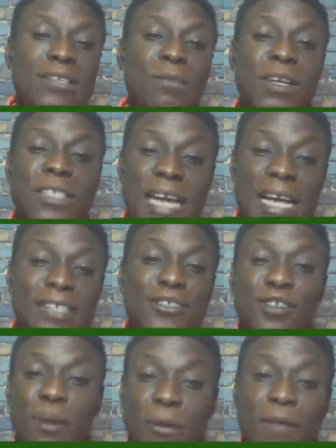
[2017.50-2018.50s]
much
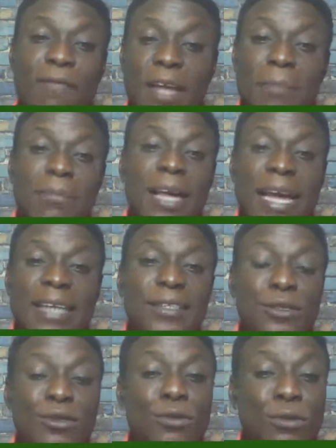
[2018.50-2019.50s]
as some of them get
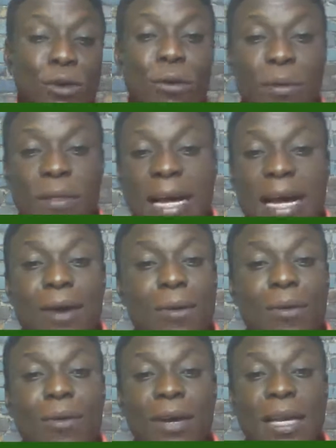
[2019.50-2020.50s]
to know that,
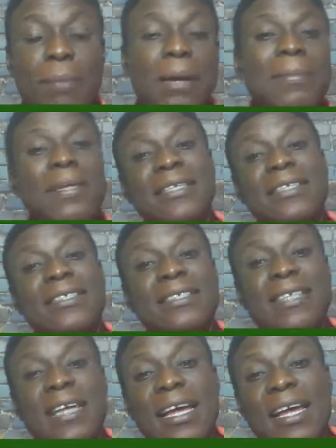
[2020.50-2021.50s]
oh, okay, maybe
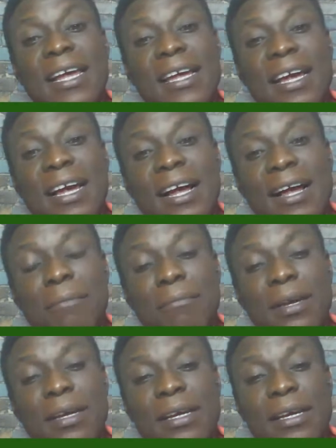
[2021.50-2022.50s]

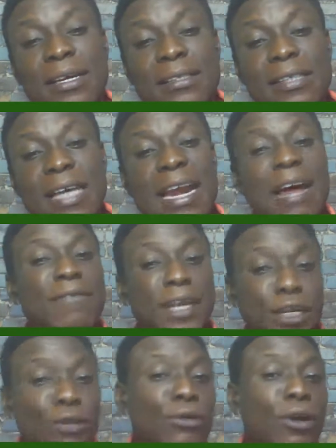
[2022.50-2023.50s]
it's an
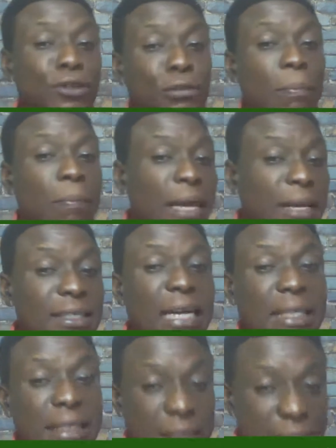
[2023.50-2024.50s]
avenue not to pay
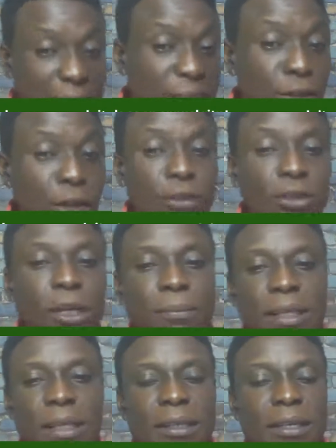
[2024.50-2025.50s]
certain things or
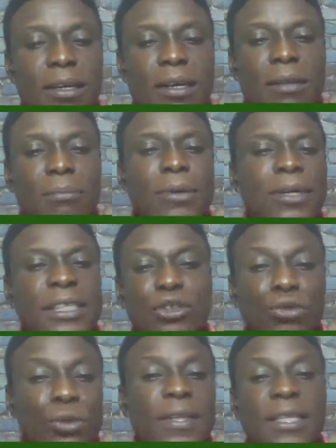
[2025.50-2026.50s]
something. But the
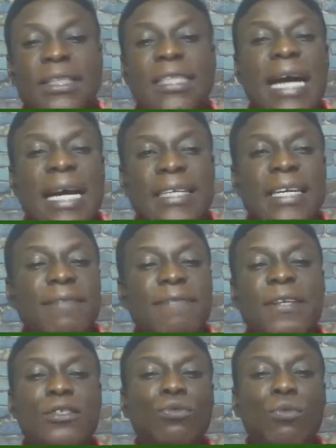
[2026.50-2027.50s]
truth is that
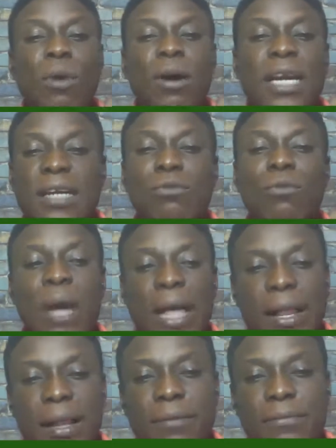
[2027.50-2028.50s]
if it's working
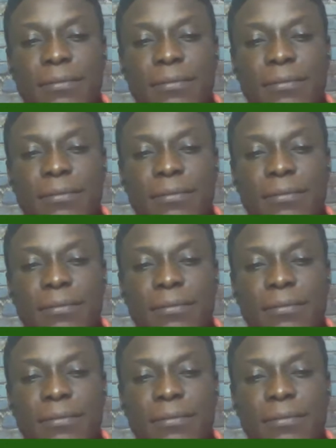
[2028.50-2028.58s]
well,